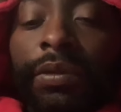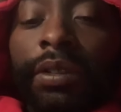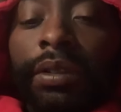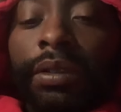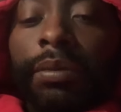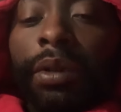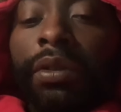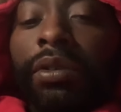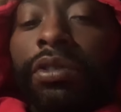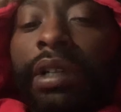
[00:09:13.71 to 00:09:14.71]
You know,
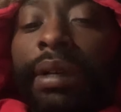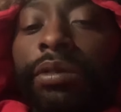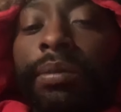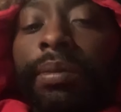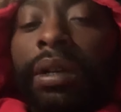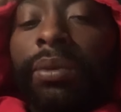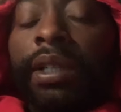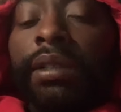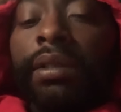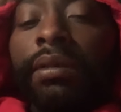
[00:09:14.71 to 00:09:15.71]
both of those jobs were
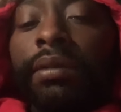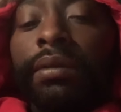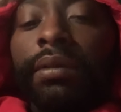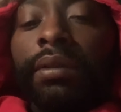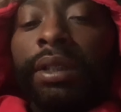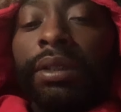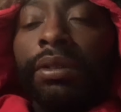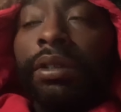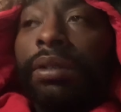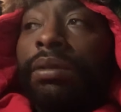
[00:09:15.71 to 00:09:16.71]
bi-weekly. You know,
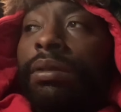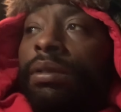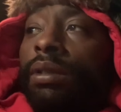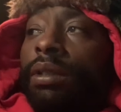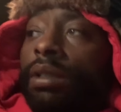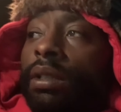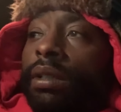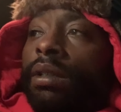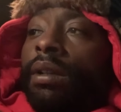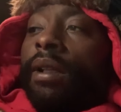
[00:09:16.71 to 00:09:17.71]
so
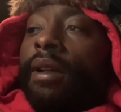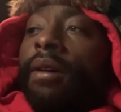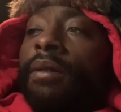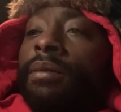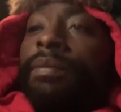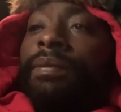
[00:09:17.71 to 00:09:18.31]
um